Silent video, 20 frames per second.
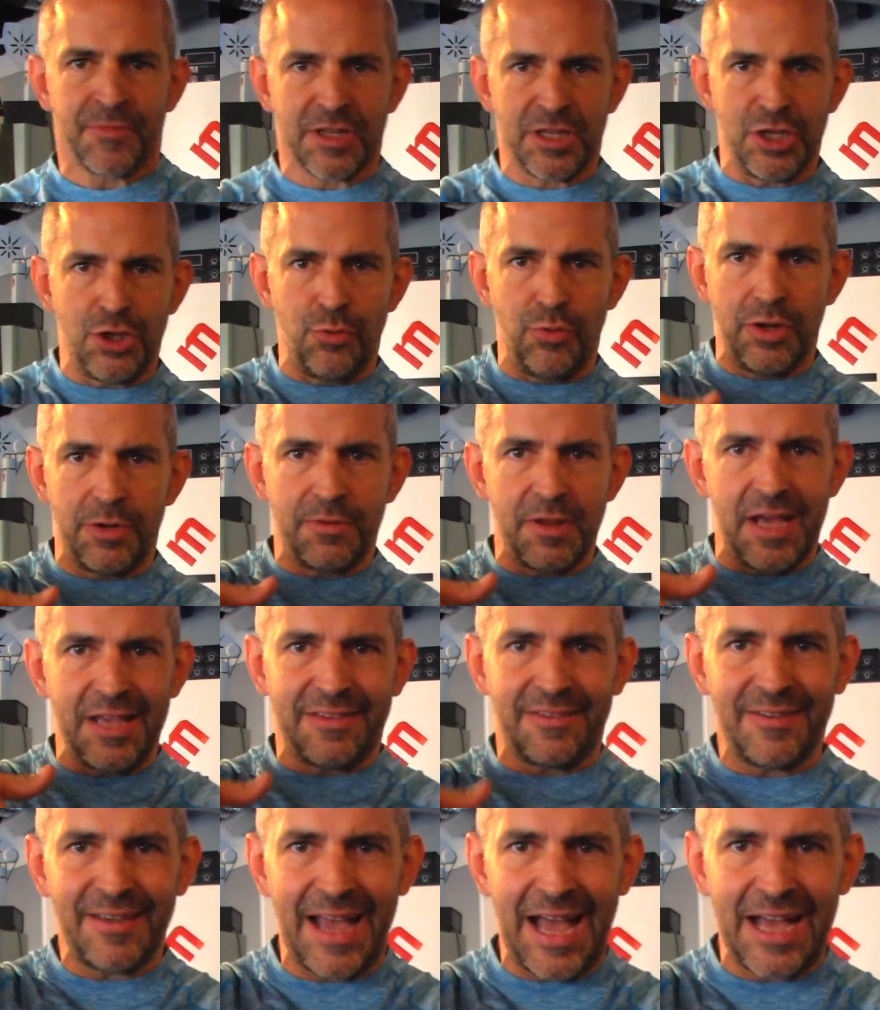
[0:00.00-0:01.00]
You would
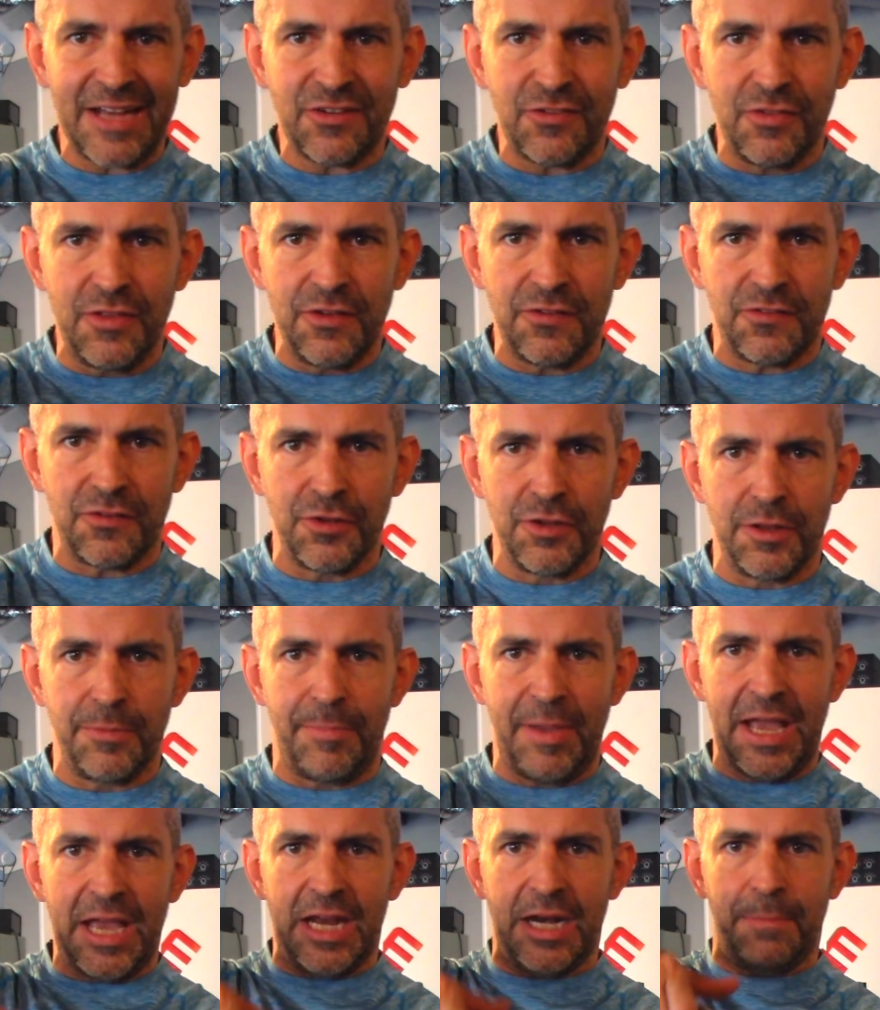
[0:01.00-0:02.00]
attach this to the
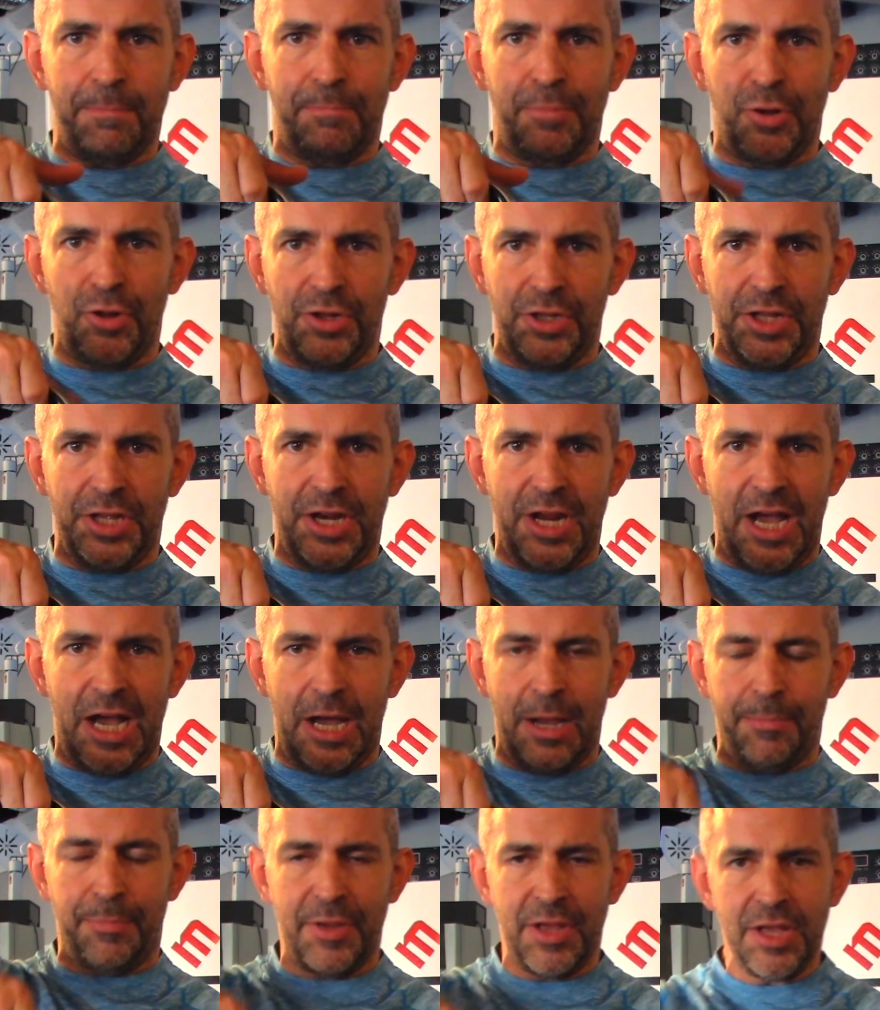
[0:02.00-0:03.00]
band and pull it
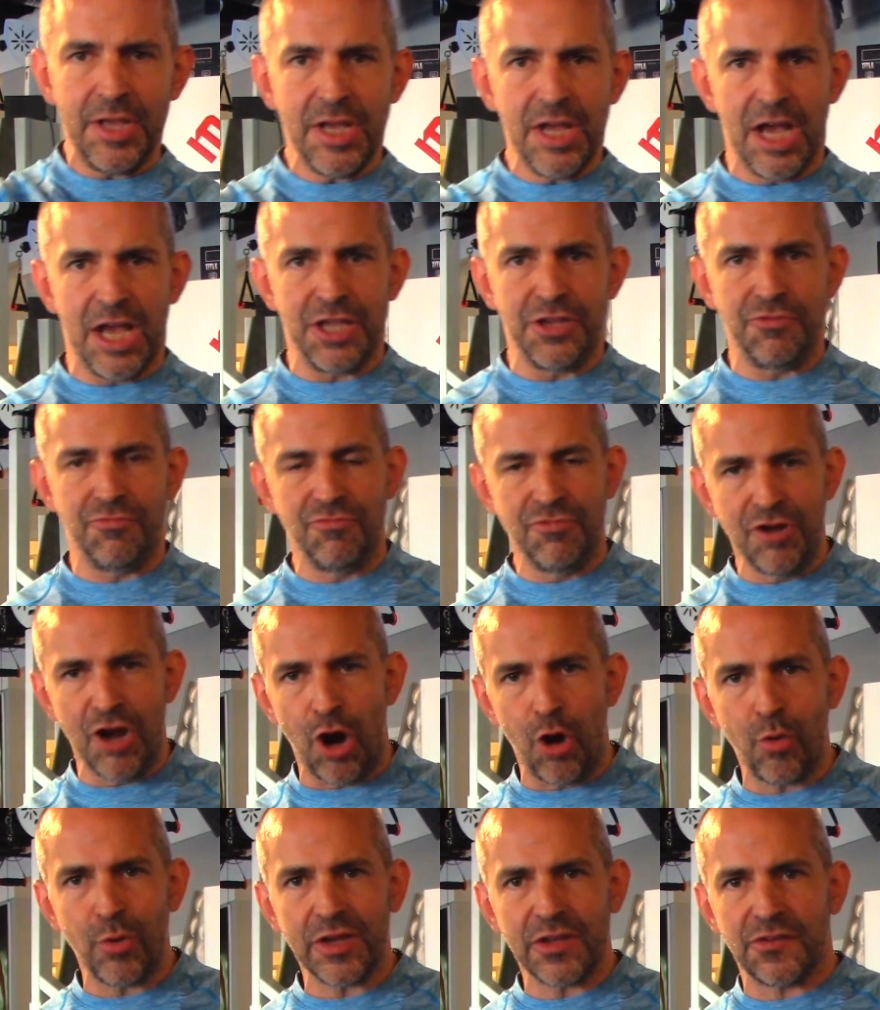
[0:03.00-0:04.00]
up, and you
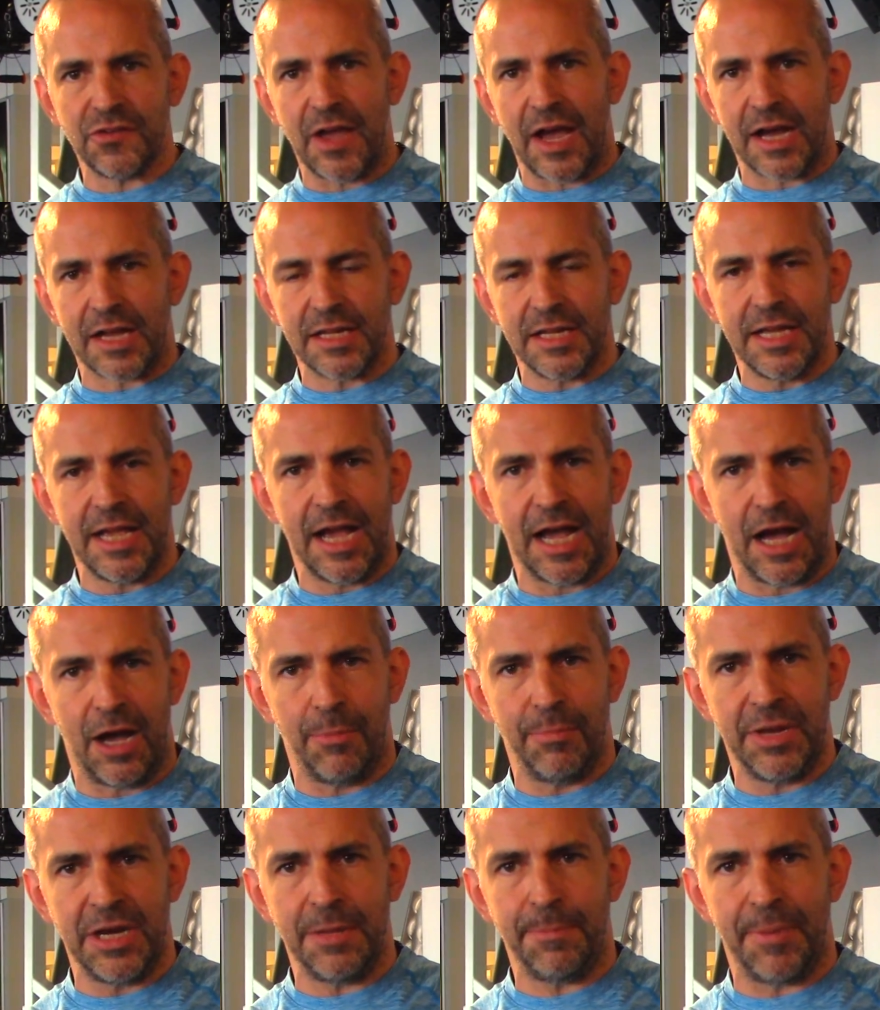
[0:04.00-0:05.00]
know exactly how
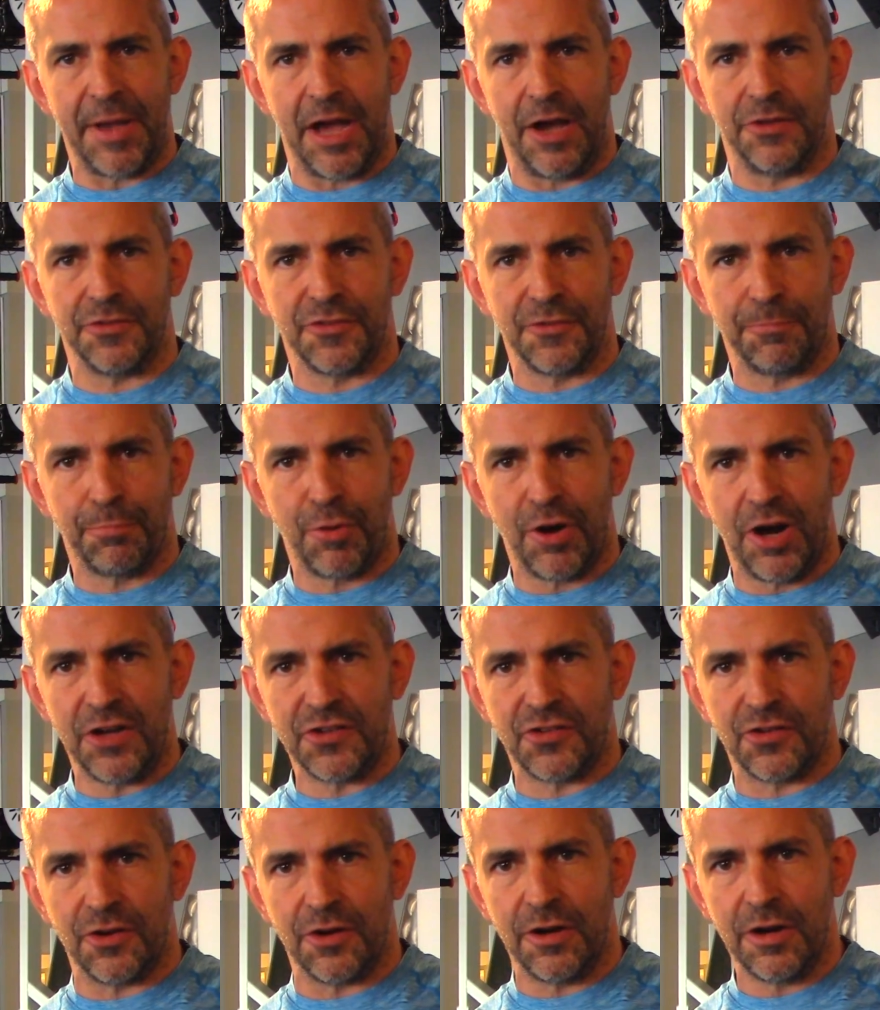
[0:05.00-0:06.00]
many pounds of
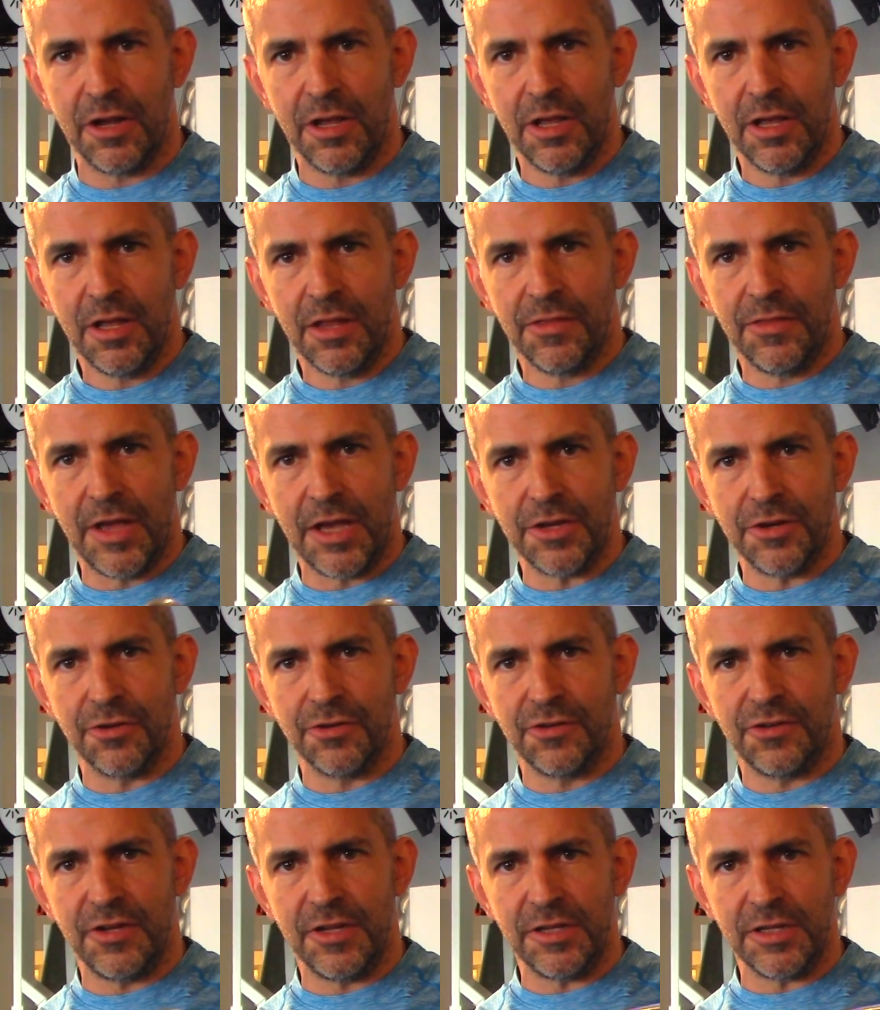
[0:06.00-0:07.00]
pressure that you're
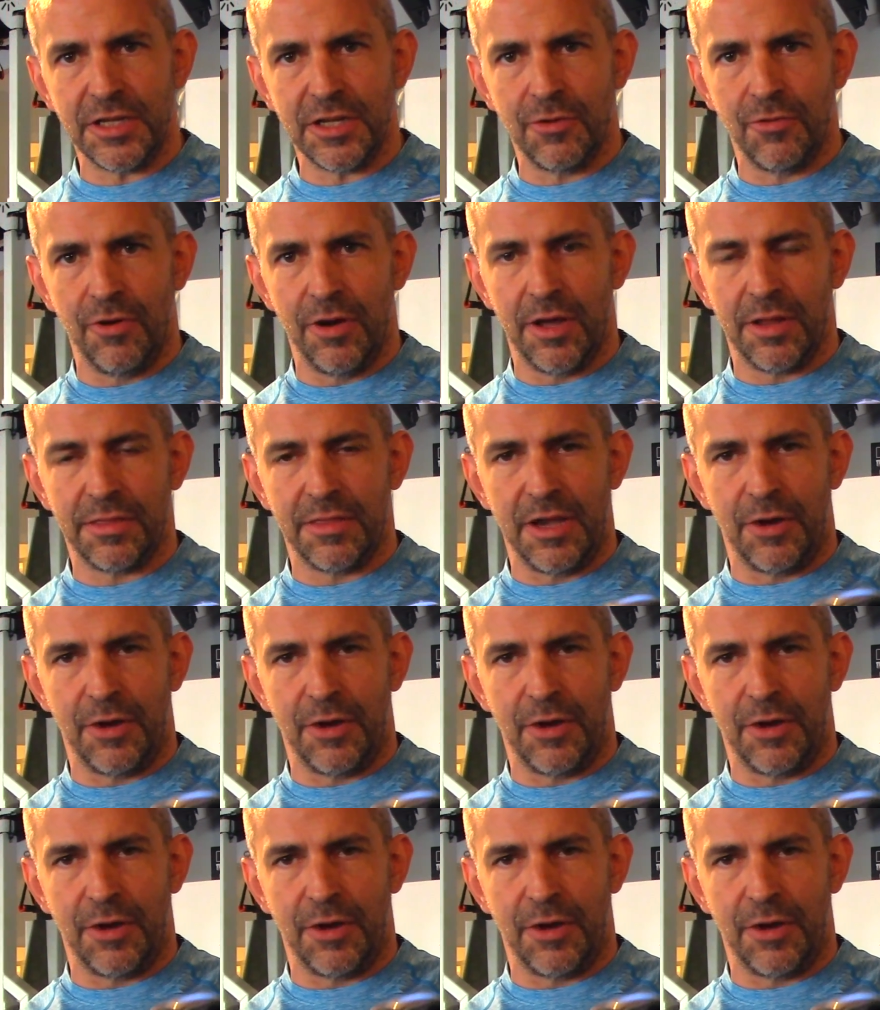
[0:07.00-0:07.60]
dealing with.